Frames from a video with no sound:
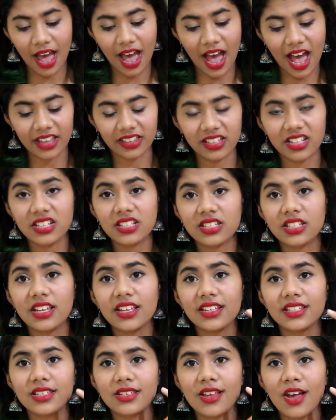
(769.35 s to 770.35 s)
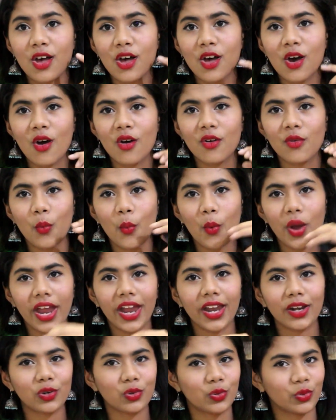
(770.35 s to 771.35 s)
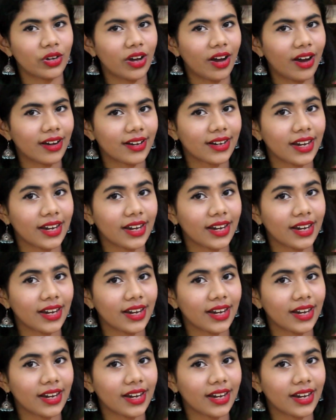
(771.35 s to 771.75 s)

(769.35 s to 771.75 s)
and this is way too dark,